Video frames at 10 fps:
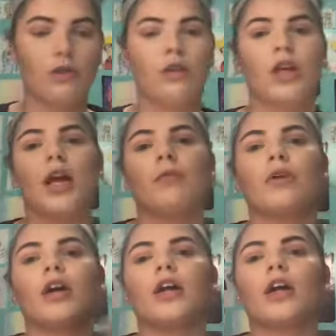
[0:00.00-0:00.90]
camera
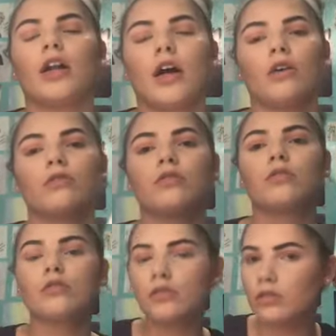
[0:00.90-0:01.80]
kind of cut out
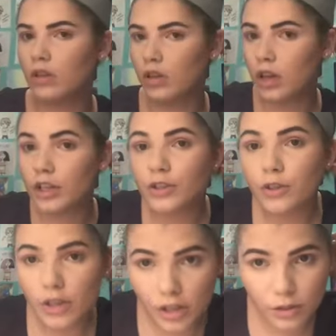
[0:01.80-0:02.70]
so
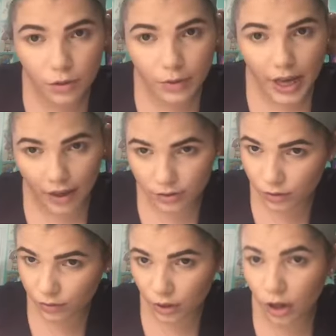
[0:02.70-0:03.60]
this is what we have so
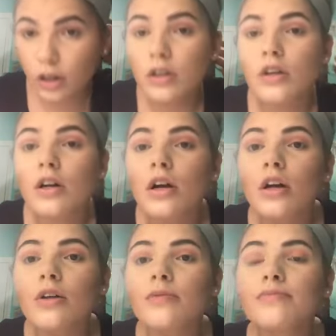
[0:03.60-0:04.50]
far
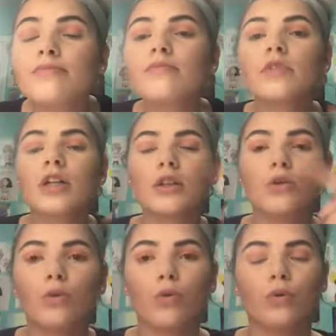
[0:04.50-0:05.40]
um the
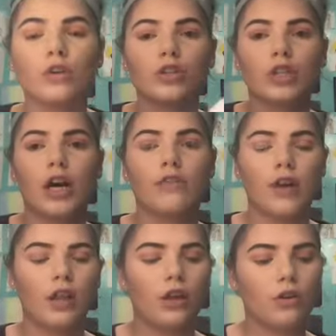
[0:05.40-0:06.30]
little orange kind of
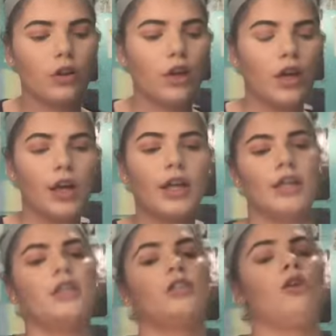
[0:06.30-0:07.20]
halo
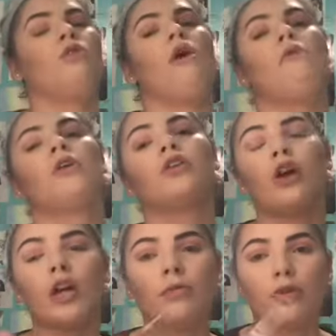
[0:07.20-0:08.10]
so I want to
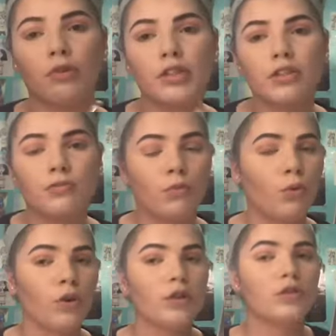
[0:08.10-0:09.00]
darken up the crease some
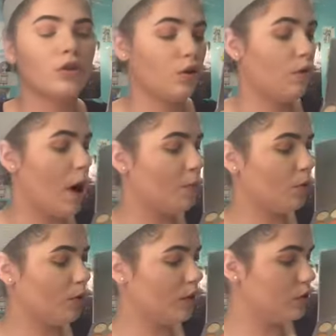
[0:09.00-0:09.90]
more so I'm
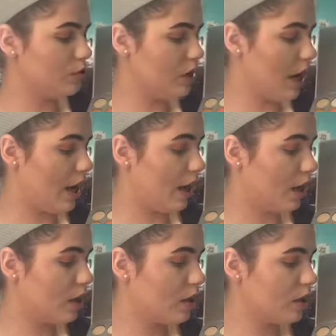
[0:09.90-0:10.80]
going to take